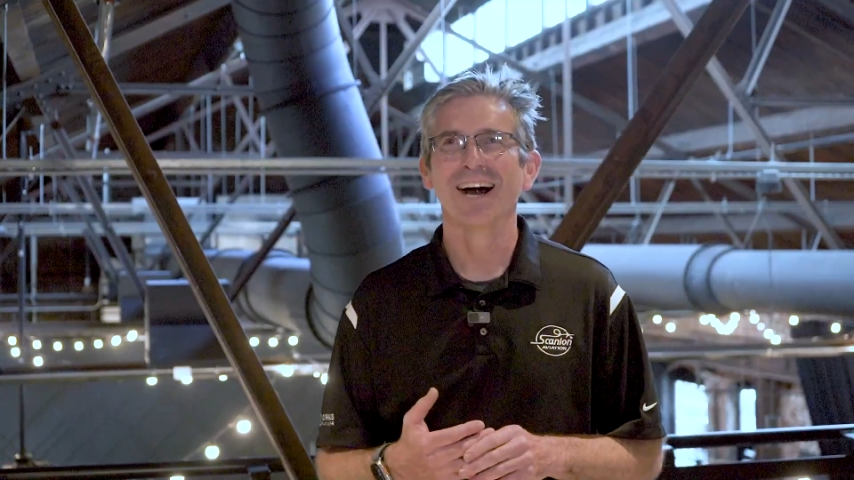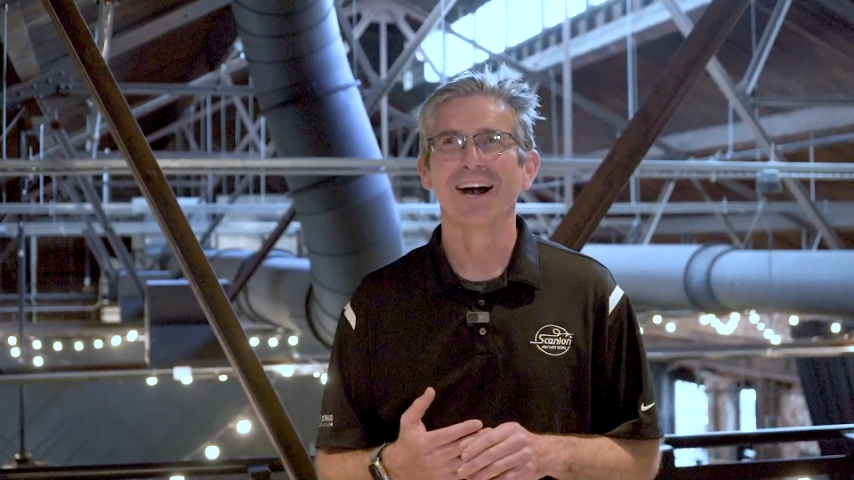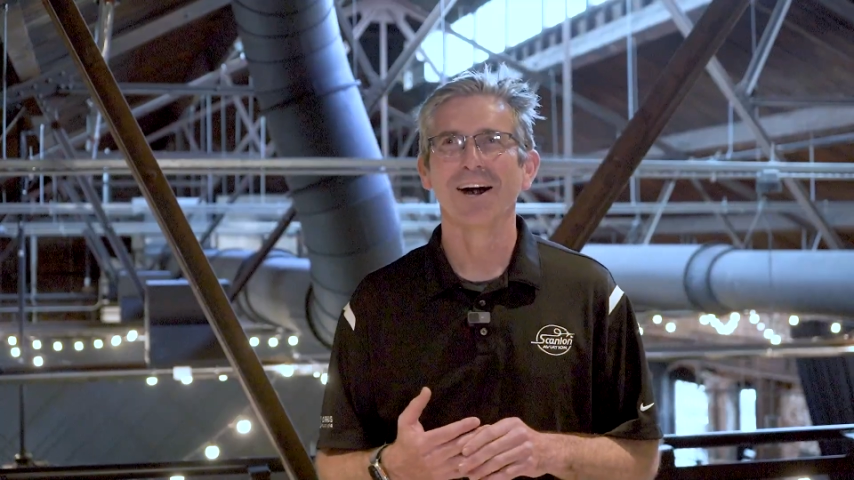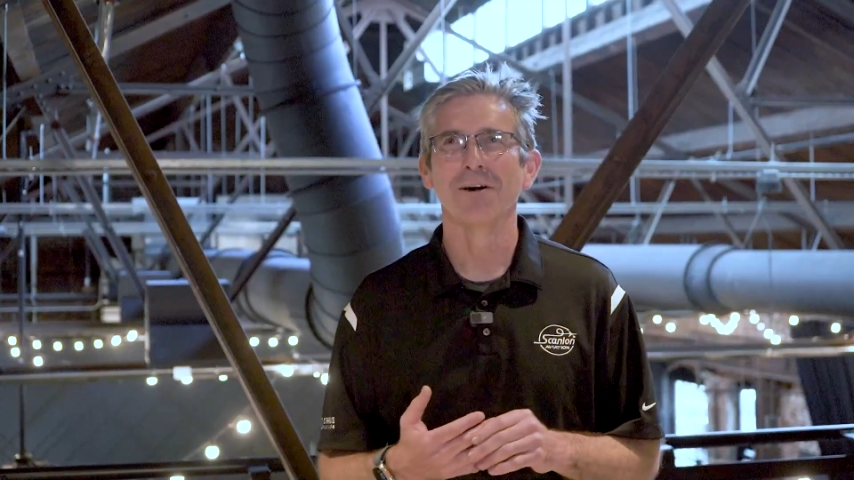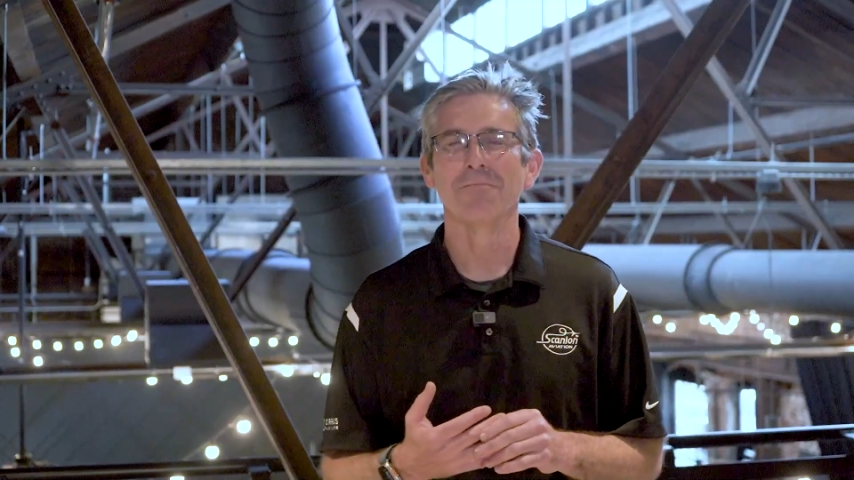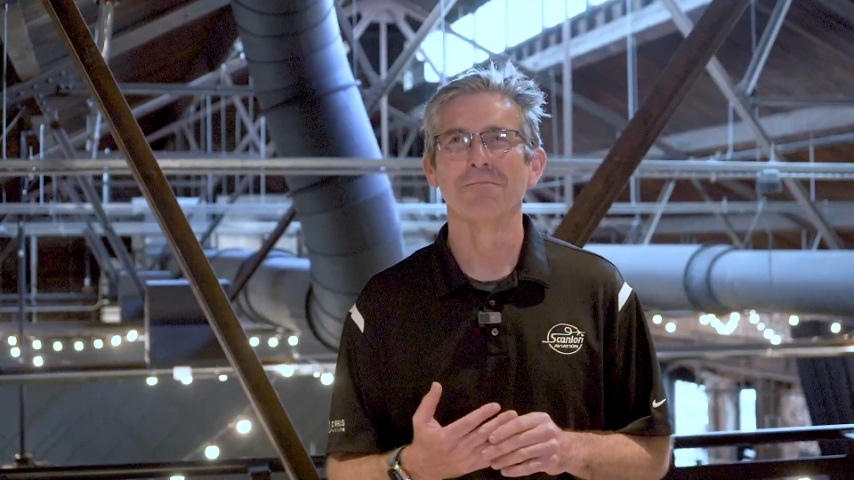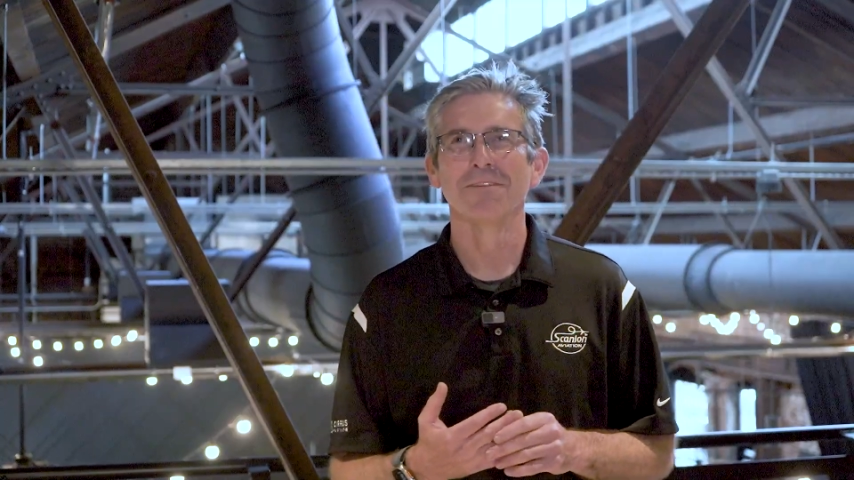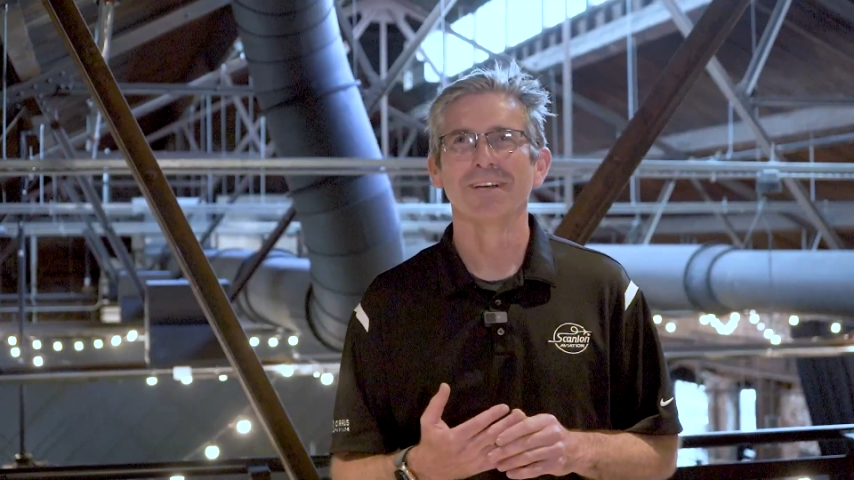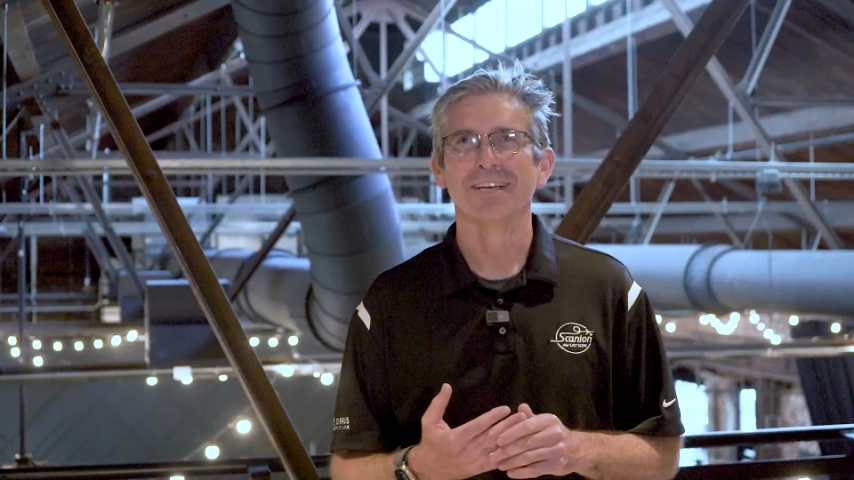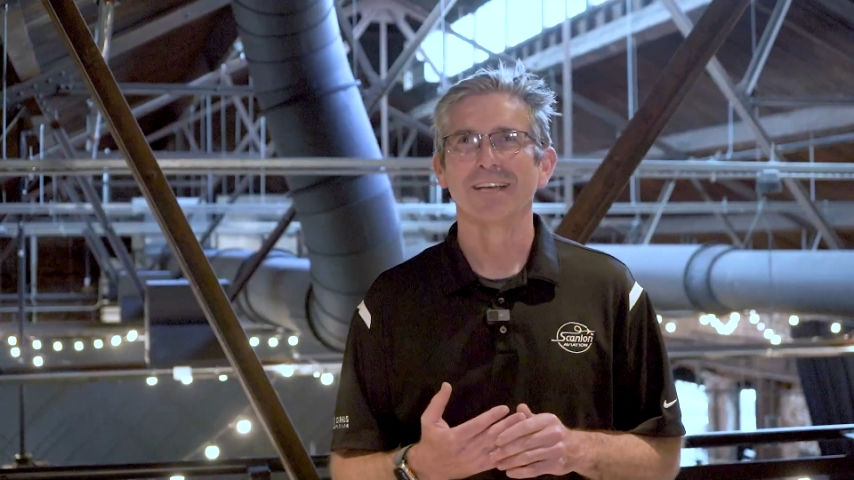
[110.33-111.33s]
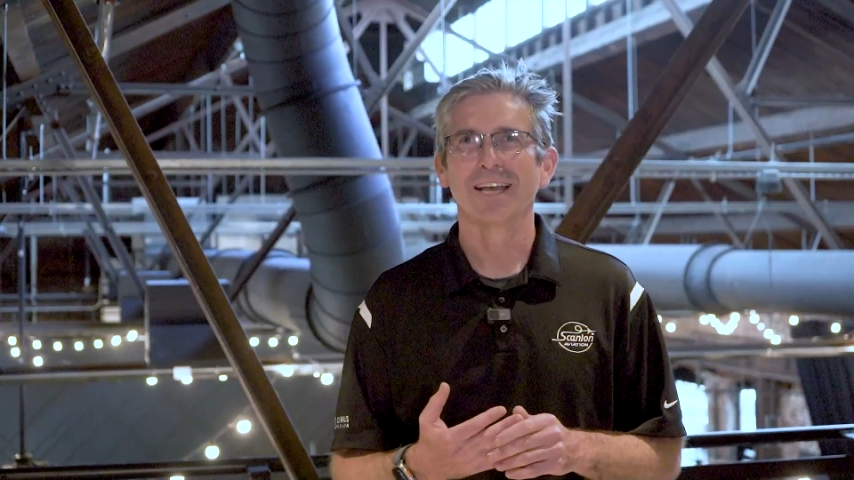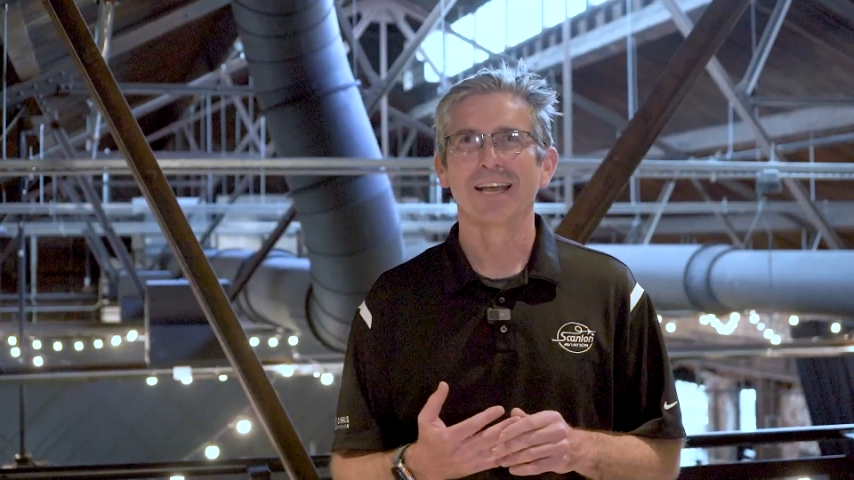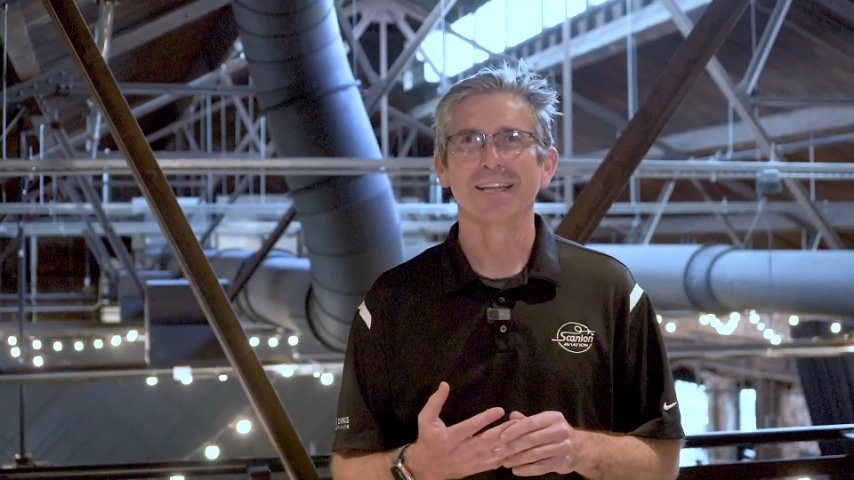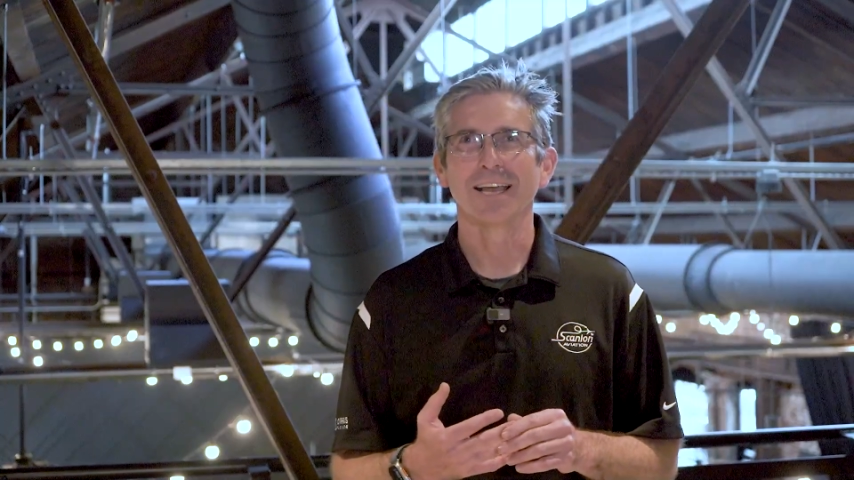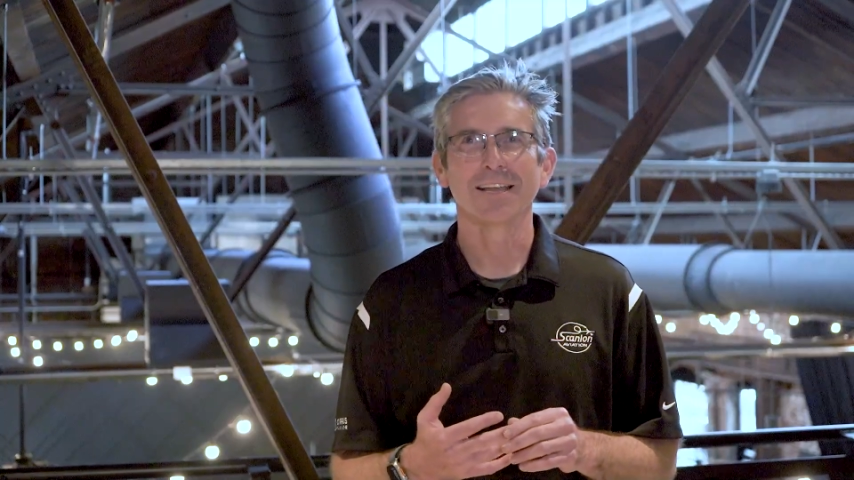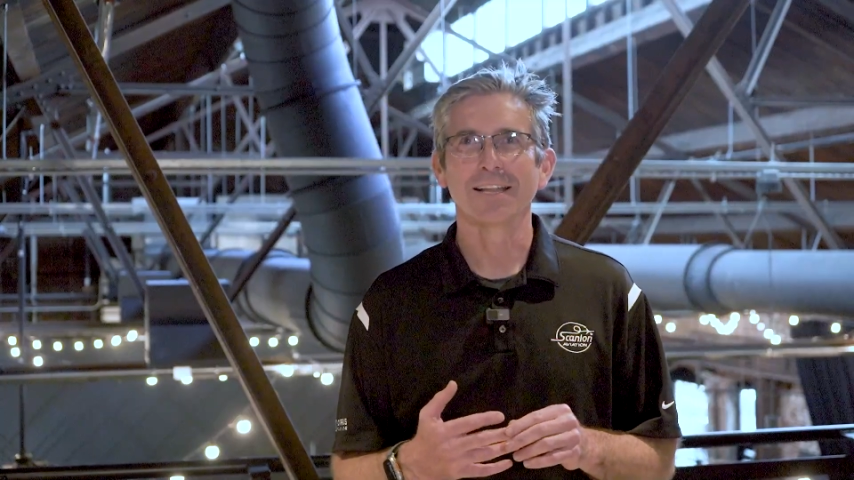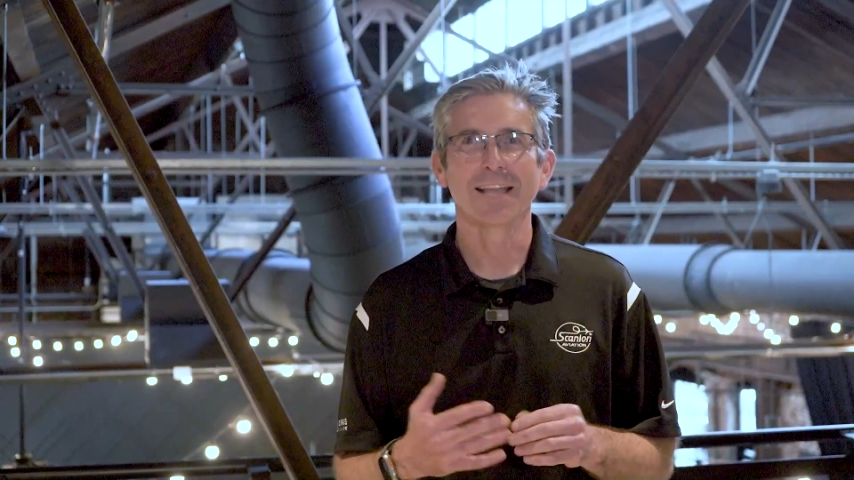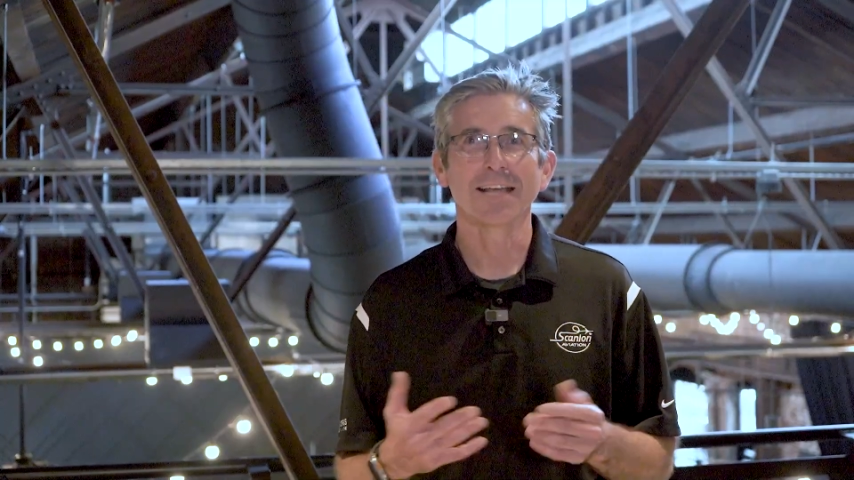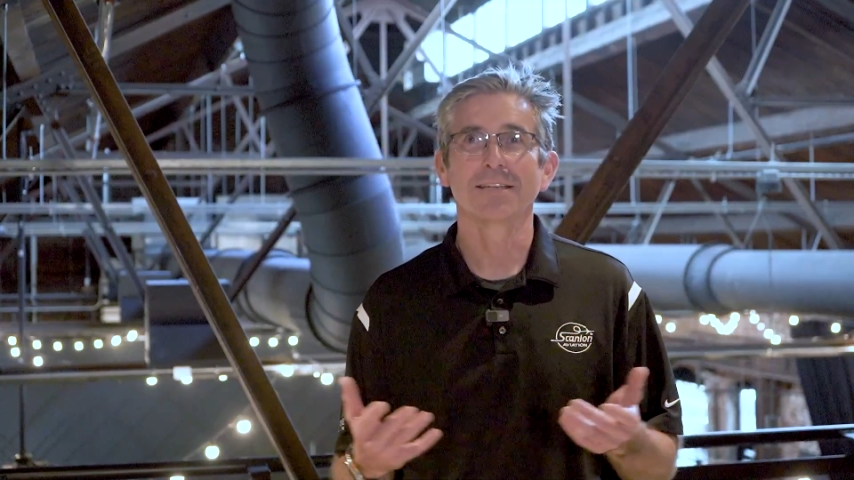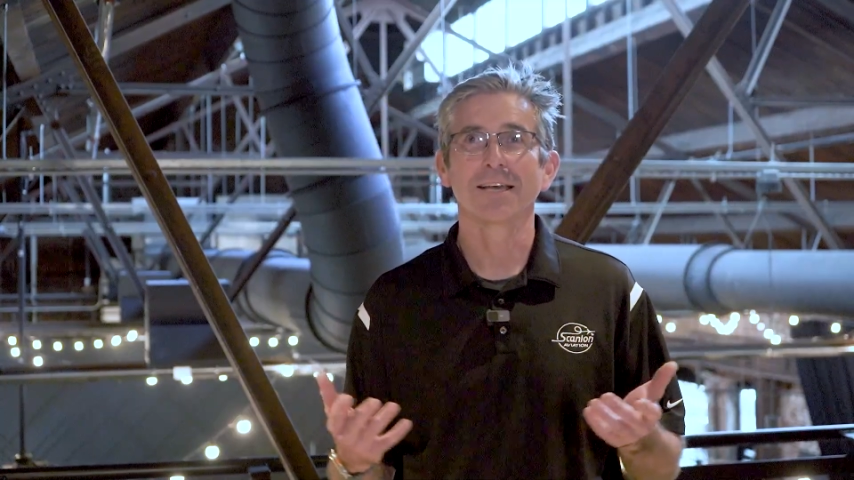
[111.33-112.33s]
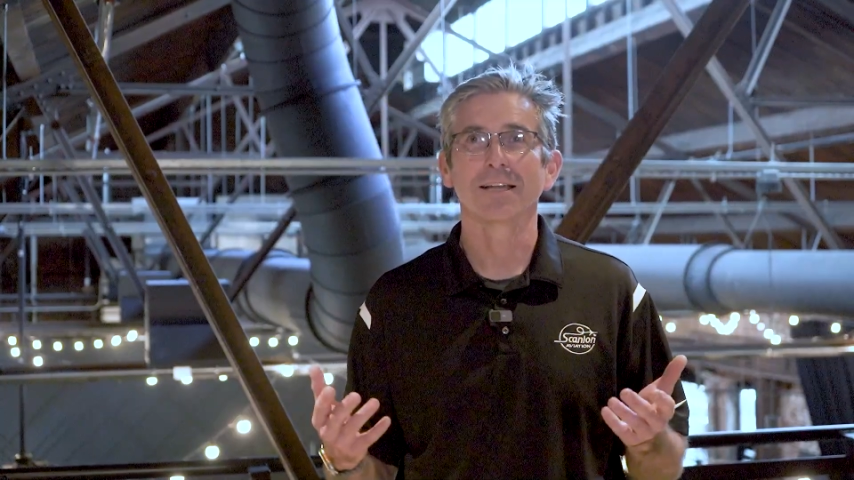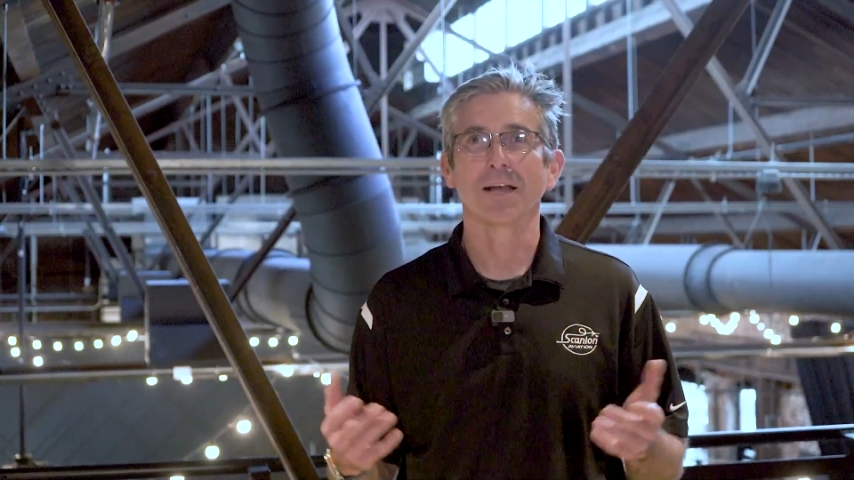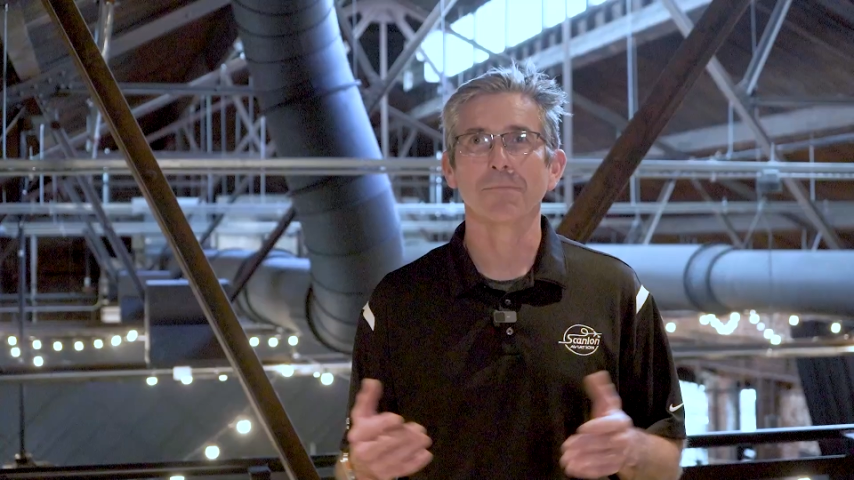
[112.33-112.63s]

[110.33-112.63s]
That's it.